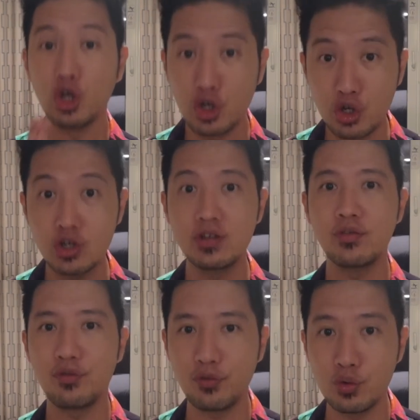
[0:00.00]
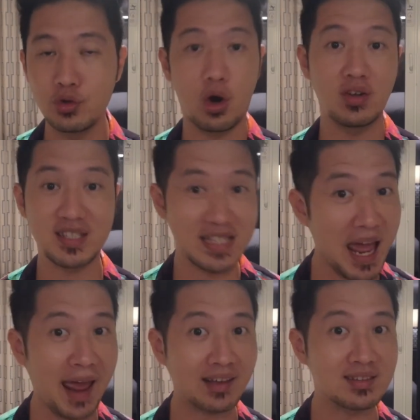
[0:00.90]
good food or
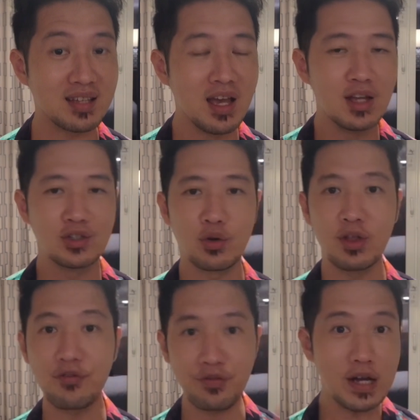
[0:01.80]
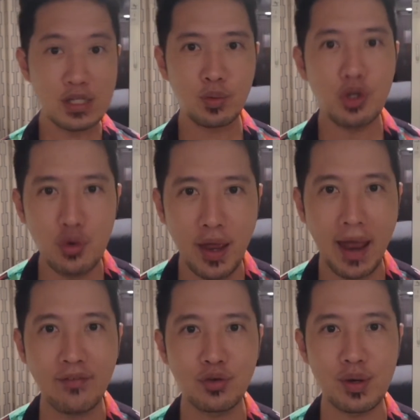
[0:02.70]
snacks. So the first one you
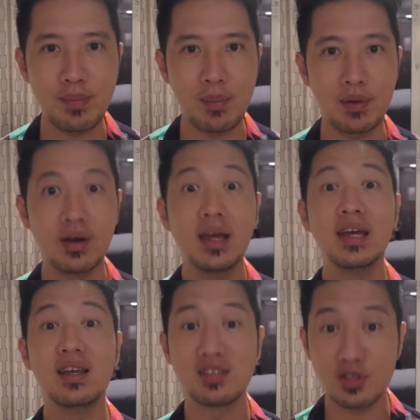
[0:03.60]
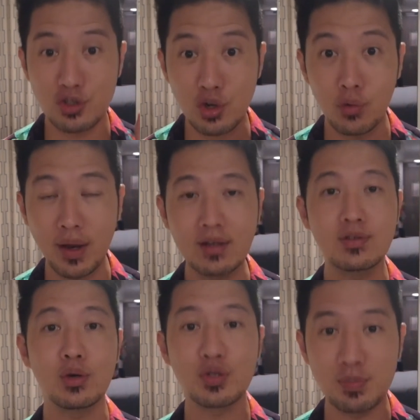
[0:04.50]
have to remember is
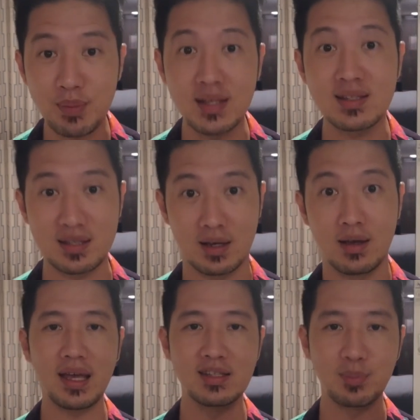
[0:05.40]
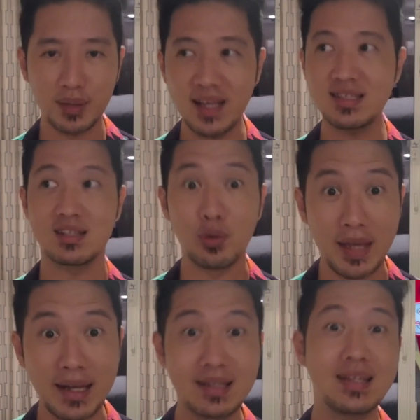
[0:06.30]
Sorrento's Pizza. It's a place that's
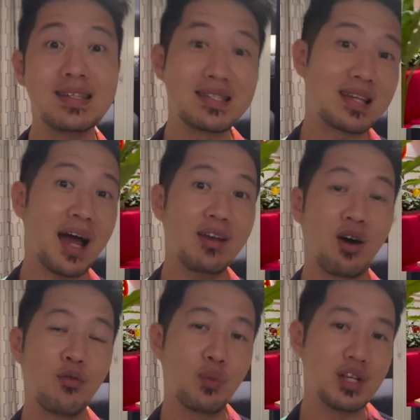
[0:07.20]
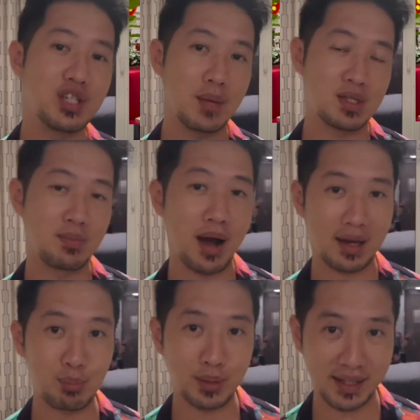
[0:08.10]
located inside of Windjammers
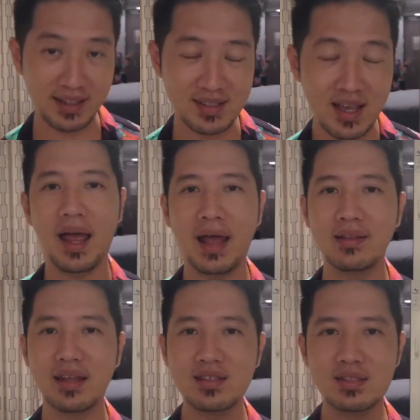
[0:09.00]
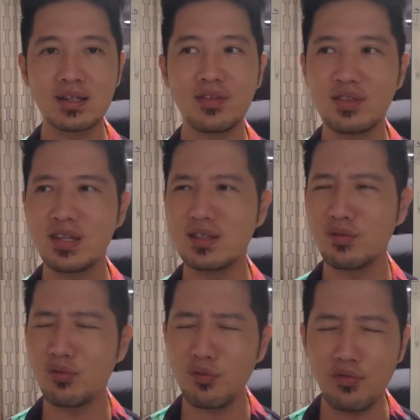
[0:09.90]
Marketplace, and they serve these
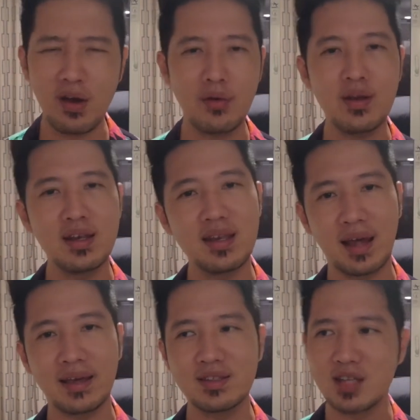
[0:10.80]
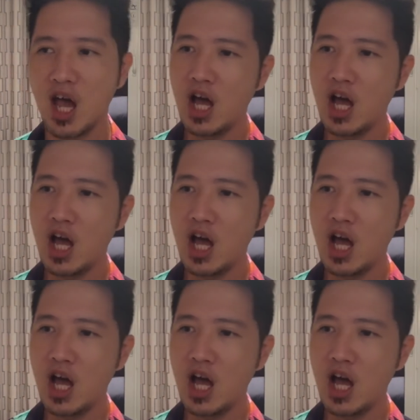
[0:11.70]
very nice